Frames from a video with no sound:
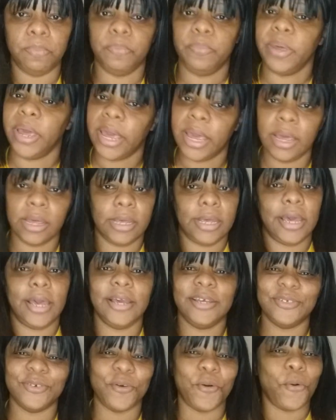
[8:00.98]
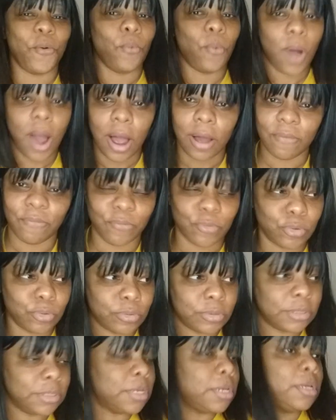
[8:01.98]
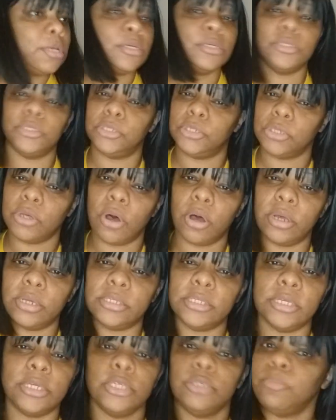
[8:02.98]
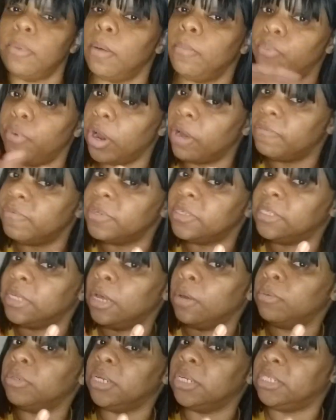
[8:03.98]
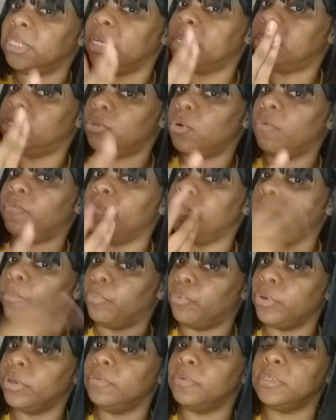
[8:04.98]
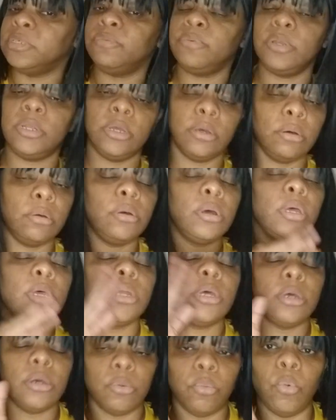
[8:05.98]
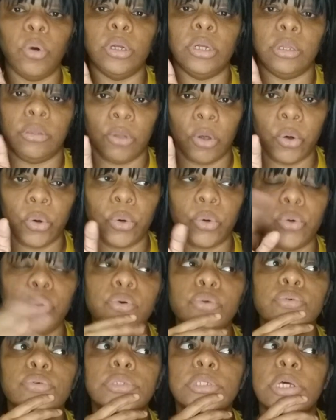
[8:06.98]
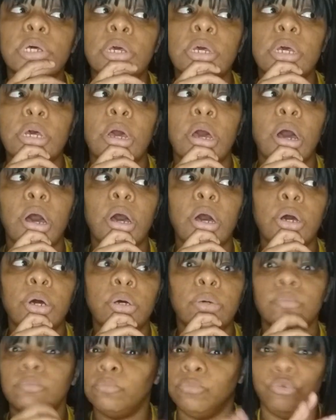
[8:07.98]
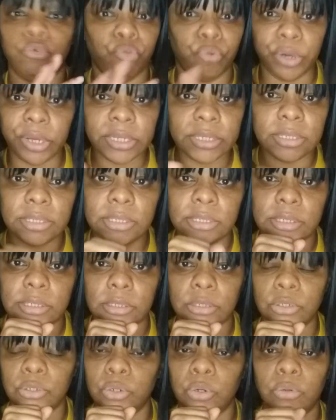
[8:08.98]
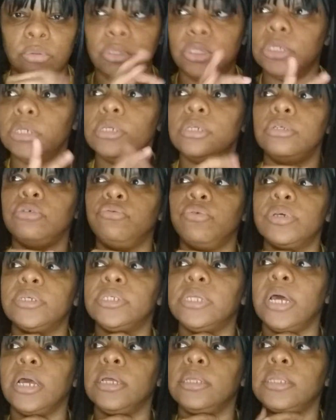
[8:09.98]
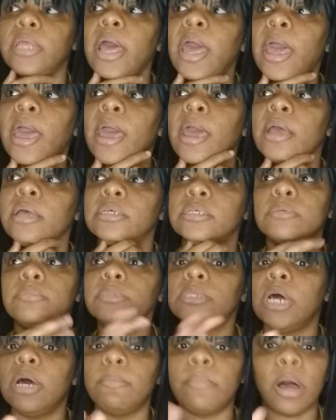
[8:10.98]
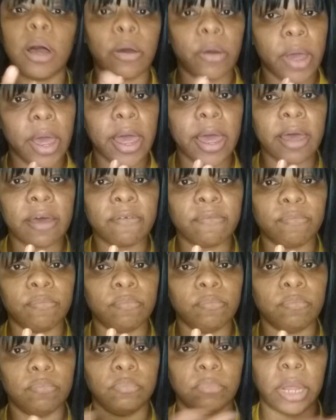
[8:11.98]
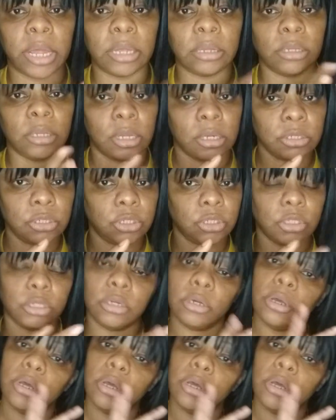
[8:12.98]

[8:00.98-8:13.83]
pancakes or waffles, sausage, my breakfast sandwich that I saw from the previous video, one of those, um, grits, you know, cheese grits like that. Sometimes I'll have like lunch